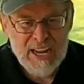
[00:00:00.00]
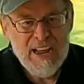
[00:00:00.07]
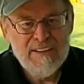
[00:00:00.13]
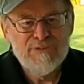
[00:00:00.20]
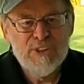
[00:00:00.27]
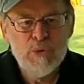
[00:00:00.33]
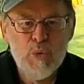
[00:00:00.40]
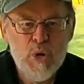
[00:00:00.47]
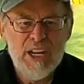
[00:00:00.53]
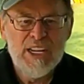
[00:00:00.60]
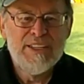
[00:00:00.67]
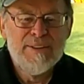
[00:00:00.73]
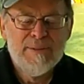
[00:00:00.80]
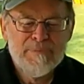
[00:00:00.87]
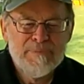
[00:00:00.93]
if you
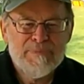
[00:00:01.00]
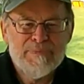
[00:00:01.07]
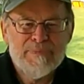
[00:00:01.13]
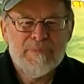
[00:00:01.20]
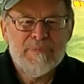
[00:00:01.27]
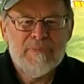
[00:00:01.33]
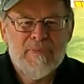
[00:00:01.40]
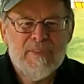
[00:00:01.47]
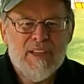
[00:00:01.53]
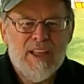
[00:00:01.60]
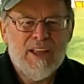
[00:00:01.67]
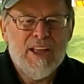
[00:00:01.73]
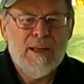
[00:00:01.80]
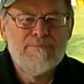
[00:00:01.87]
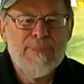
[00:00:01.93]
would,
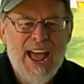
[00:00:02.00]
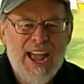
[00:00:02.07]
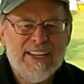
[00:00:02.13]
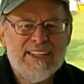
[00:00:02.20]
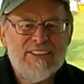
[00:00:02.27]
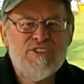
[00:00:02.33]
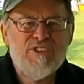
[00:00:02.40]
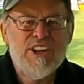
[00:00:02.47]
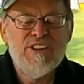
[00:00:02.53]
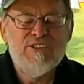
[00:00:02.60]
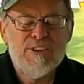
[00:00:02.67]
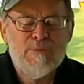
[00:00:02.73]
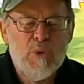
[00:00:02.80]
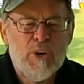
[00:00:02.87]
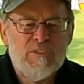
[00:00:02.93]
come back and see
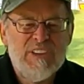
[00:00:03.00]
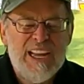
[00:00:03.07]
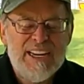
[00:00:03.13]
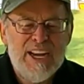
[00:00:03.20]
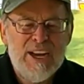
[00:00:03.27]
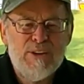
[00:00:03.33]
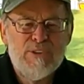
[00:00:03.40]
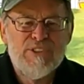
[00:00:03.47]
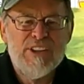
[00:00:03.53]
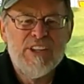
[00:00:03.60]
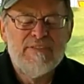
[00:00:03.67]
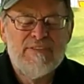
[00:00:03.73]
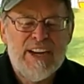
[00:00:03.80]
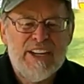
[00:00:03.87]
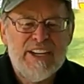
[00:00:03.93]
some more videos
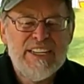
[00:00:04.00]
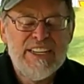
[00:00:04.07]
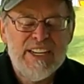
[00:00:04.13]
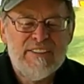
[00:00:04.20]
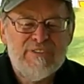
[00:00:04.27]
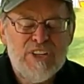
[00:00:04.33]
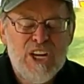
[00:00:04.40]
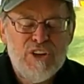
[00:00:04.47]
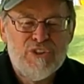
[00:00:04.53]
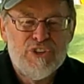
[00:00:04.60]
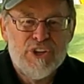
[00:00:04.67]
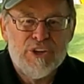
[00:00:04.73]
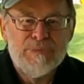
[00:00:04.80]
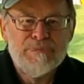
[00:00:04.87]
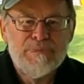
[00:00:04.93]
in the very near
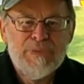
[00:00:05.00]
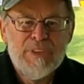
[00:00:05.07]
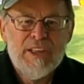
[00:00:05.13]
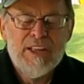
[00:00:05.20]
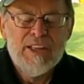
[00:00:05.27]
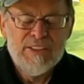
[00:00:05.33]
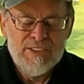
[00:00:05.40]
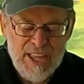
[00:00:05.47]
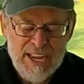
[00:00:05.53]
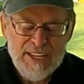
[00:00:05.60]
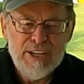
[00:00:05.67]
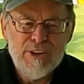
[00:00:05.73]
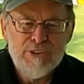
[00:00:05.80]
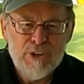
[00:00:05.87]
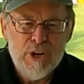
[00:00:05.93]
future.
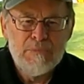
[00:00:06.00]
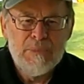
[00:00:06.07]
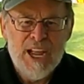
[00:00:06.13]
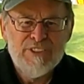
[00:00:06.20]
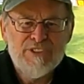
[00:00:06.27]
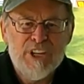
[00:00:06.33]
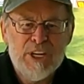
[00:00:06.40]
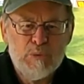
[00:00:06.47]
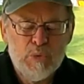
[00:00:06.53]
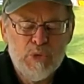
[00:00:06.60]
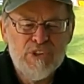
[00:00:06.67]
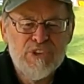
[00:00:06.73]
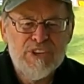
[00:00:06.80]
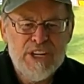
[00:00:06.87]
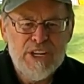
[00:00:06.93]
Thank you so much, and
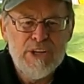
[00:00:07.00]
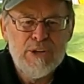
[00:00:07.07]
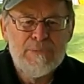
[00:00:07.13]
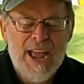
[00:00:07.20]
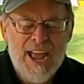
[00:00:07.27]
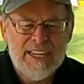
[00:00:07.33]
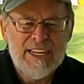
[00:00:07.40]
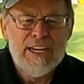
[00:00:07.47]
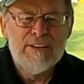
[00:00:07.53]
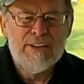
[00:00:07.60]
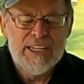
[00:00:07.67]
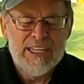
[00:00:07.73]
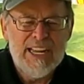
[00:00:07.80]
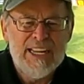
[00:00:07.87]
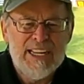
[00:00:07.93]
we'll see you back
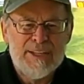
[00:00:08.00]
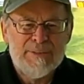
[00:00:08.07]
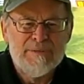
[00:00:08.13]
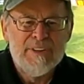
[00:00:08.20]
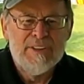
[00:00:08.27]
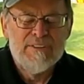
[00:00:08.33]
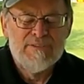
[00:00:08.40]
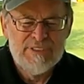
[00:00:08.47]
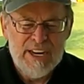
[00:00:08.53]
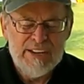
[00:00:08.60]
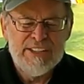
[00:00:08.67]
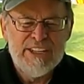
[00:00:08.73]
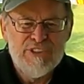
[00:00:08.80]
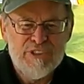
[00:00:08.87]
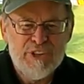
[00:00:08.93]
here again
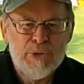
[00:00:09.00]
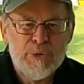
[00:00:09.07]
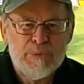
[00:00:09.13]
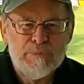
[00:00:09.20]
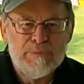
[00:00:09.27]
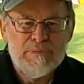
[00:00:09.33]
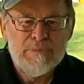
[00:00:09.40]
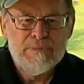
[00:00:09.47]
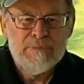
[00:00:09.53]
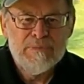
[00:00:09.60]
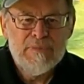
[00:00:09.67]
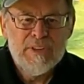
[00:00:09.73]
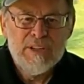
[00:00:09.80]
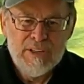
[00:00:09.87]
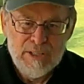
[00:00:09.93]
very soon.
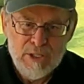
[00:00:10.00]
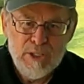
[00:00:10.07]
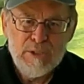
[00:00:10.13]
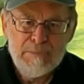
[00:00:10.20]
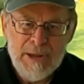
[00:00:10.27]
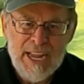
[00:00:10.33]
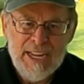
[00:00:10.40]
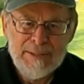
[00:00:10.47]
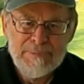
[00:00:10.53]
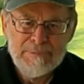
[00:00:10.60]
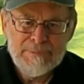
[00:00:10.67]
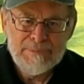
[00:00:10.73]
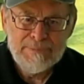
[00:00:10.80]
Goodbye.